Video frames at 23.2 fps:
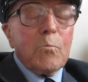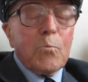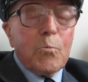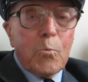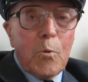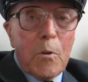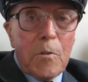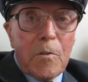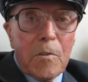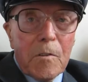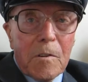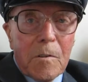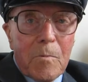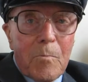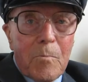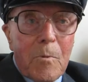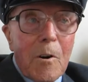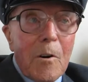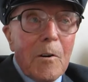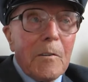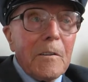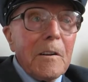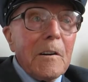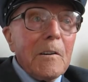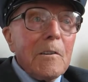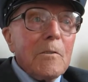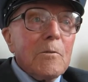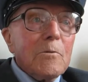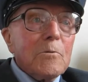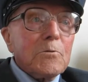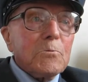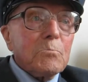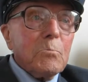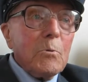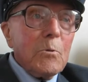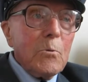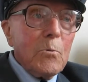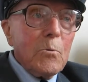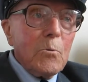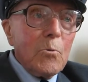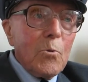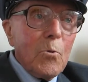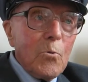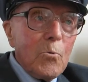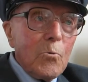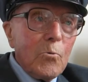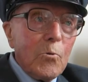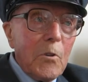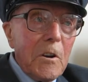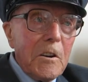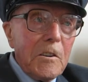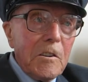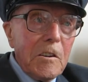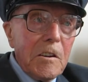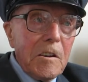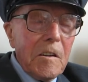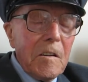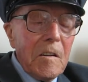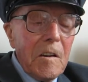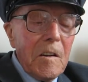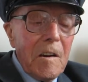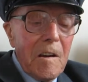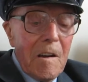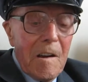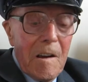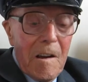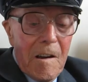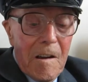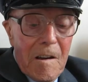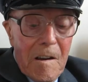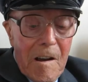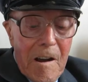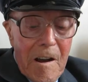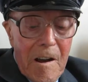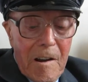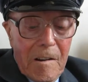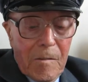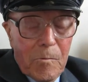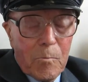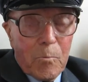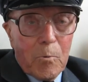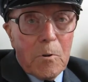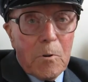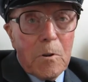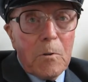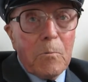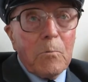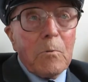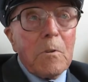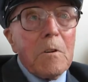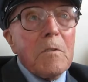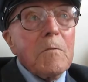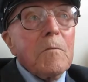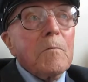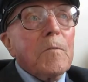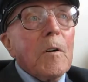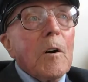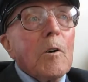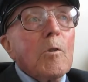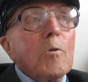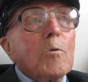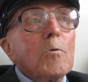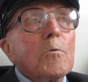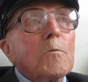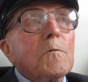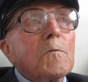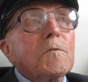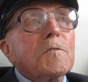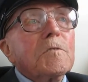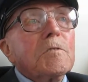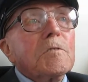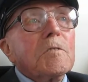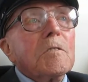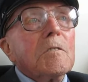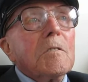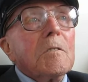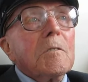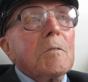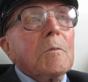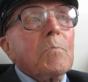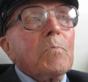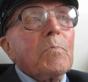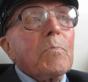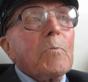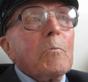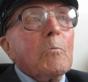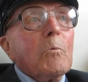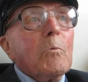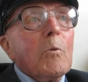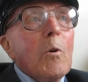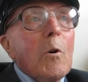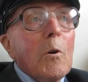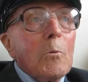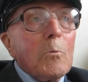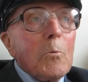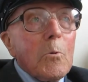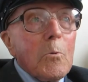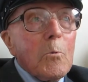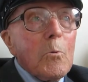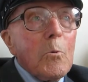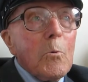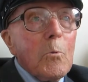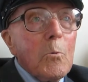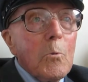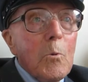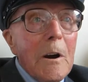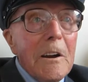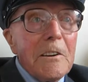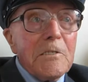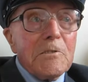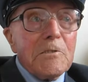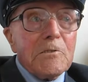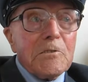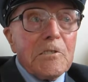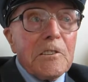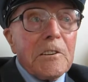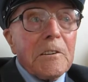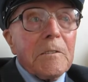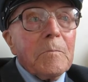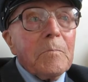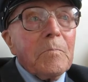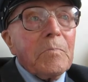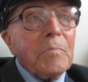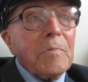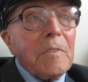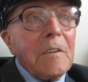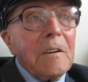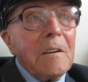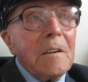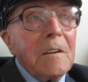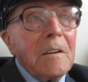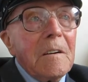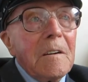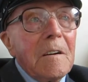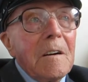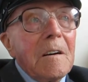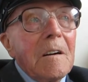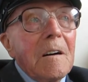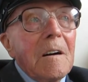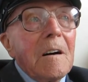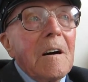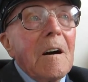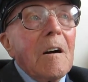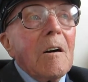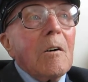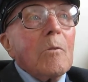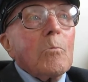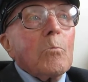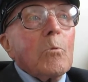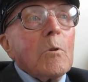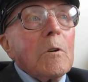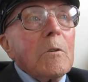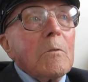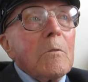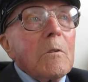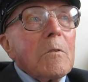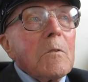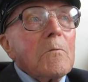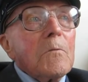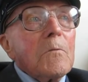with the commandos, we were all ready, and we were involved while we were waiting. We were